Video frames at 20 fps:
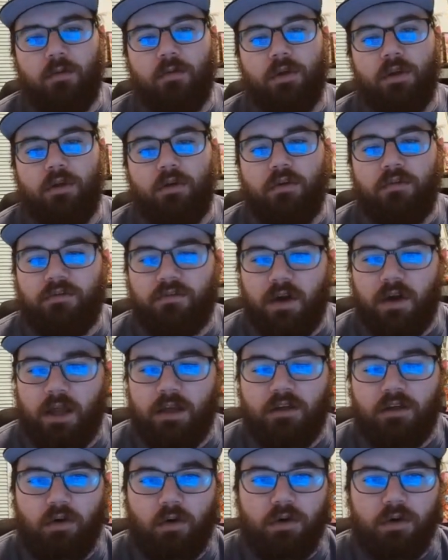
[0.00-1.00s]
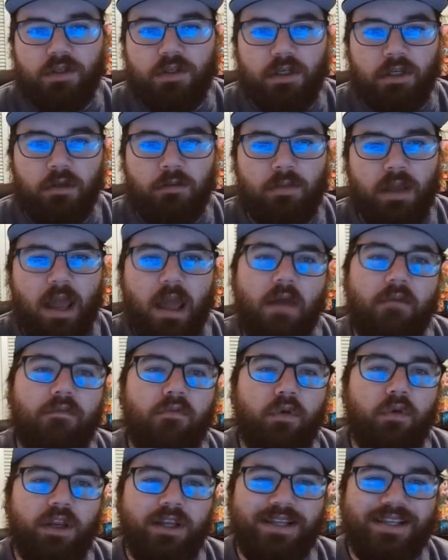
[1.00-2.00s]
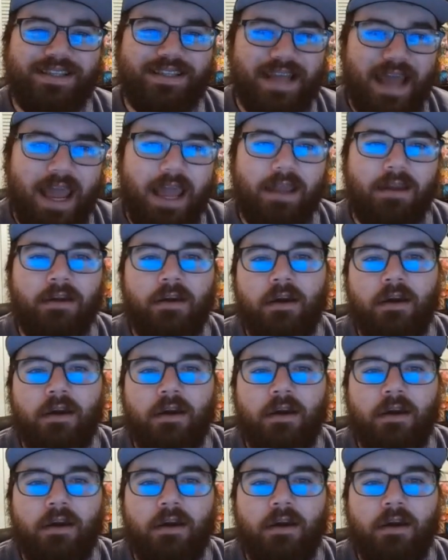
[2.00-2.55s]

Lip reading: where you can find your team every day.